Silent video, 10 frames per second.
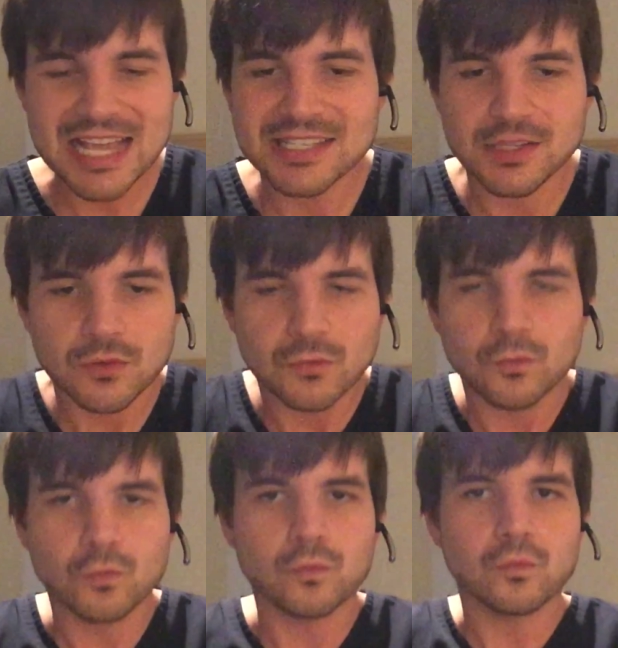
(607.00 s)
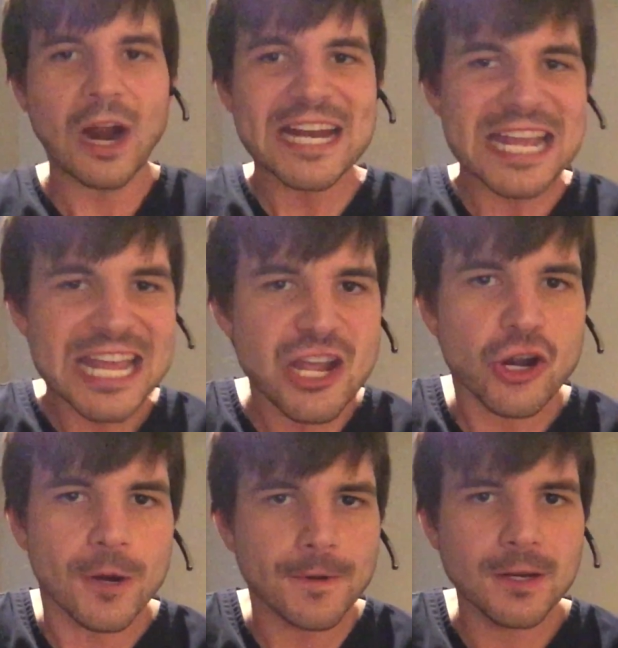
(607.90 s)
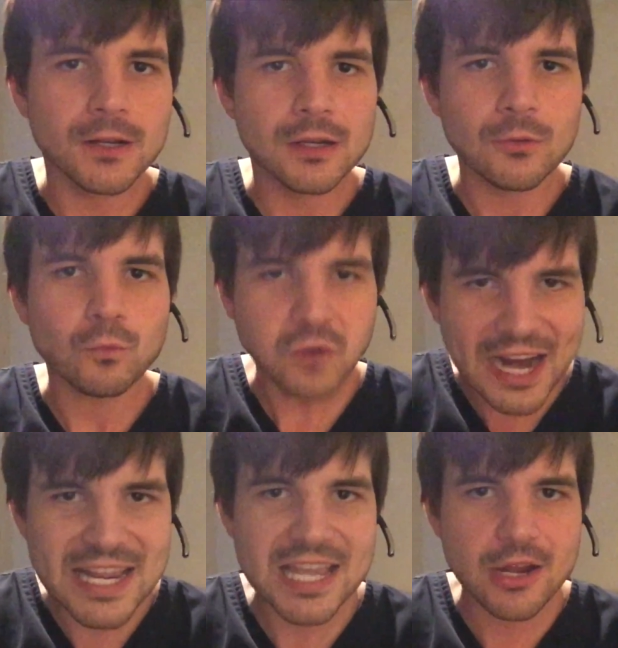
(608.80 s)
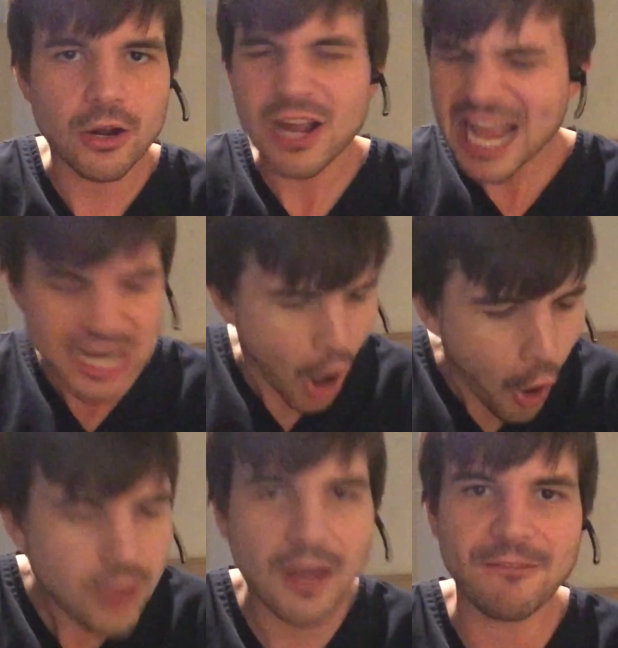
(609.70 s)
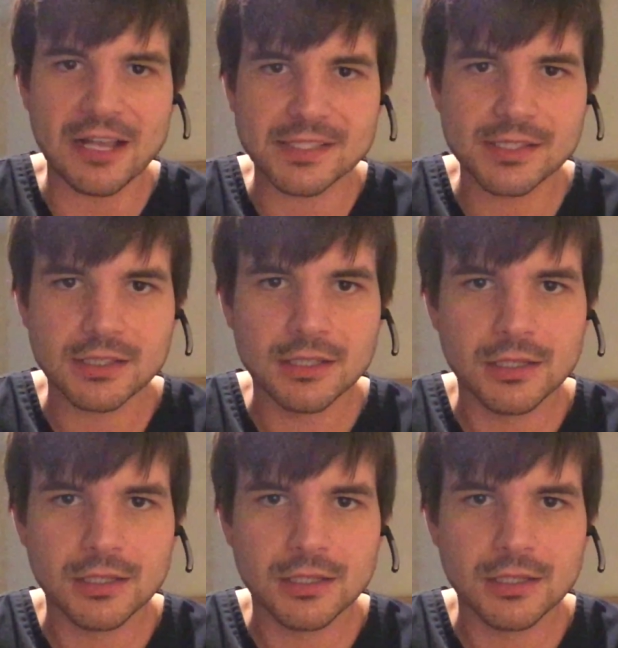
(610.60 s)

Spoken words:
is right here in all of us.